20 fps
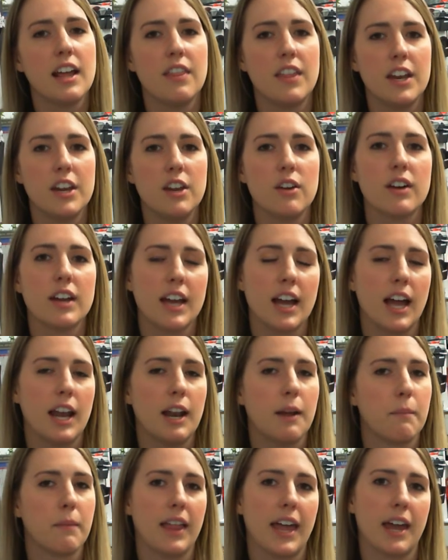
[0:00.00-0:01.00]
then you can kind
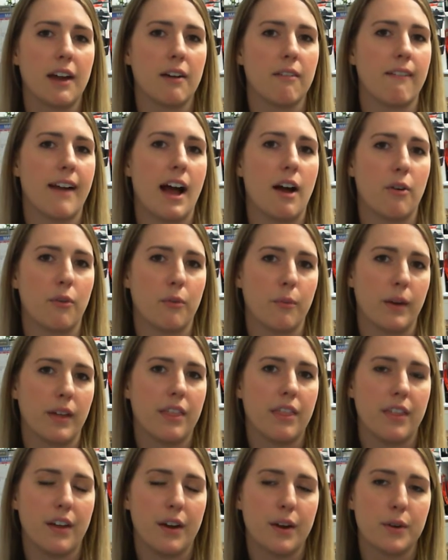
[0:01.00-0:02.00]
of play around with
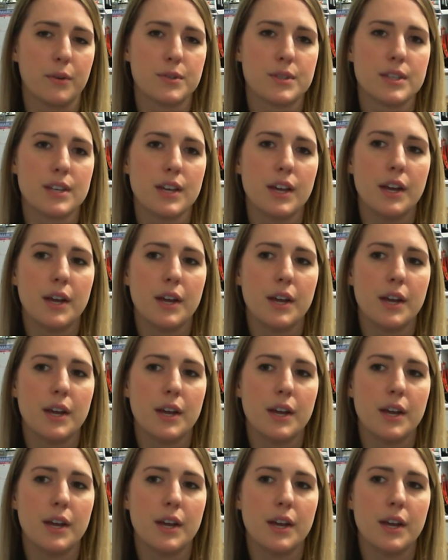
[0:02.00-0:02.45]
those.